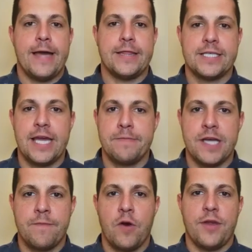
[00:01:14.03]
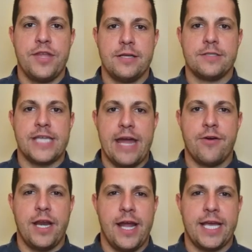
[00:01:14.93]
At the same time, though, I think
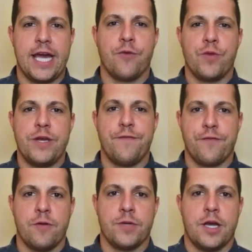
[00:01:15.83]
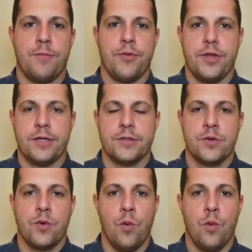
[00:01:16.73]
Saturday night kind of reaffirmed a couple things.